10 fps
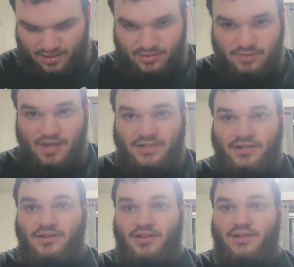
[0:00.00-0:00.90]

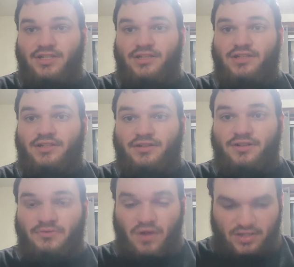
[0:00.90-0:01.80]
the
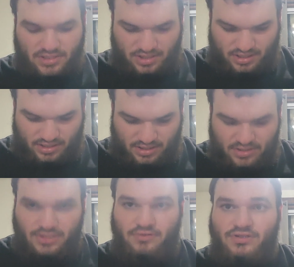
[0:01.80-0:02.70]
Series 1,
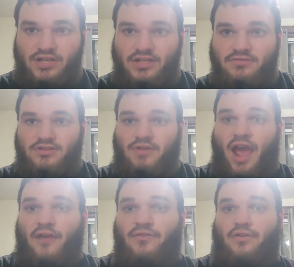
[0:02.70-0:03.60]
Series 2 accessories we
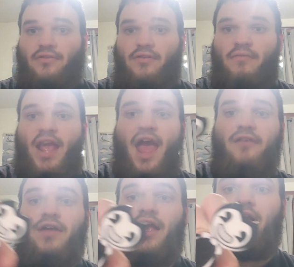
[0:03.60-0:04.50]
have here, we
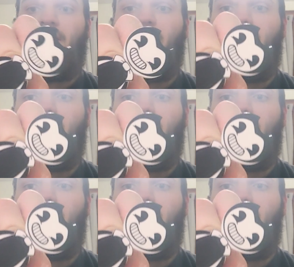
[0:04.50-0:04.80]
have a